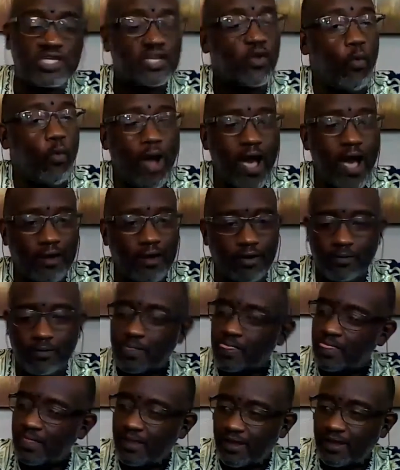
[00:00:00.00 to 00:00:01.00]
That
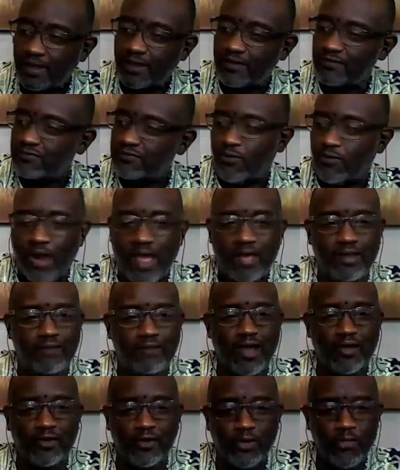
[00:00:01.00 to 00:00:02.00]
section of the country, I don't know
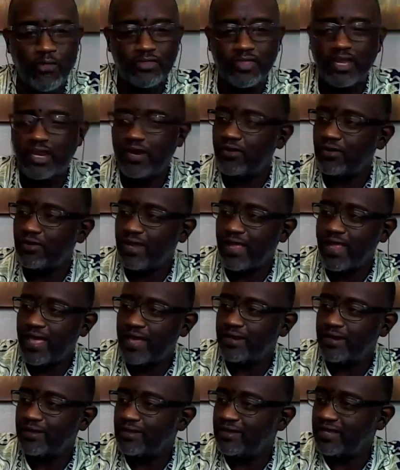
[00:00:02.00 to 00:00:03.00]
what was in the water
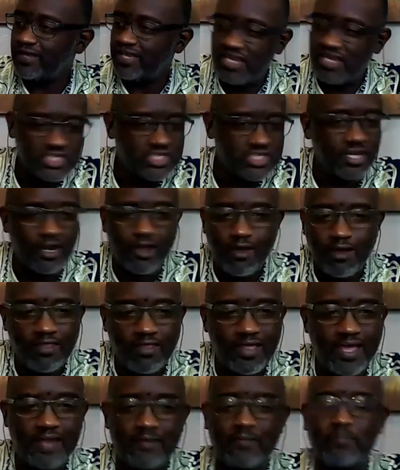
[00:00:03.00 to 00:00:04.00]

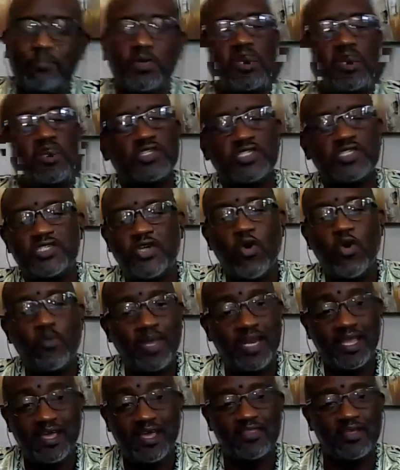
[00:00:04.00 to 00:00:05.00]
around North
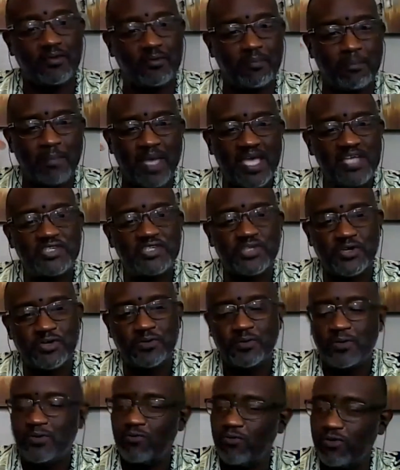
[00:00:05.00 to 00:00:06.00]
Carolina-ish and all
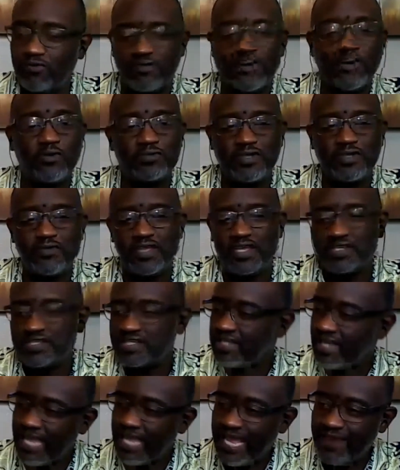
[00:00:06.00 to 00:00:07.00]
that, because so
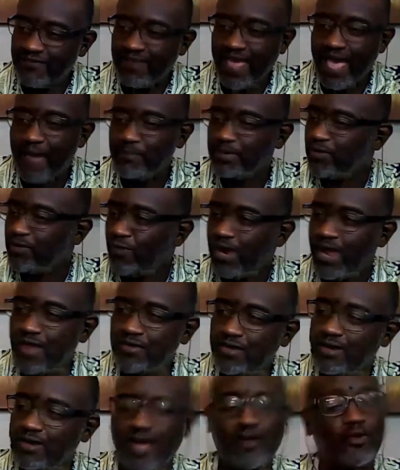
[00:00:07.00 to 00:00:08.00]
many of the major
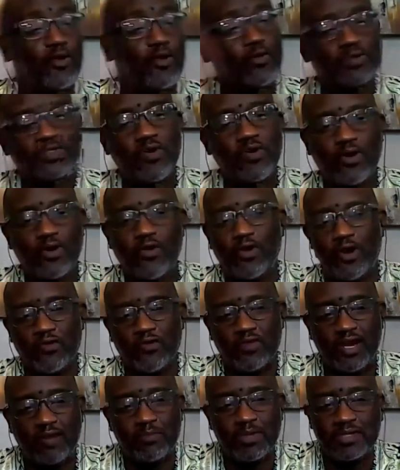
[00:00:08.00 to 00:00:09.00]
revolts of the
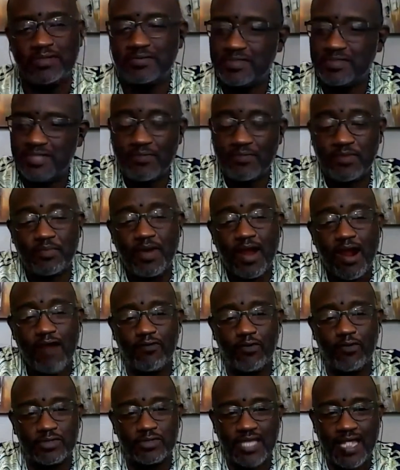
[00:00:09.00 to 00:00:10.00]
enslaved happened around
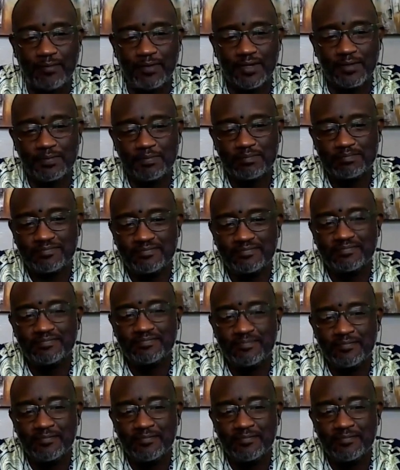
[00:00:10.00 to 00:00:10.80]
there. I don't know what was going on over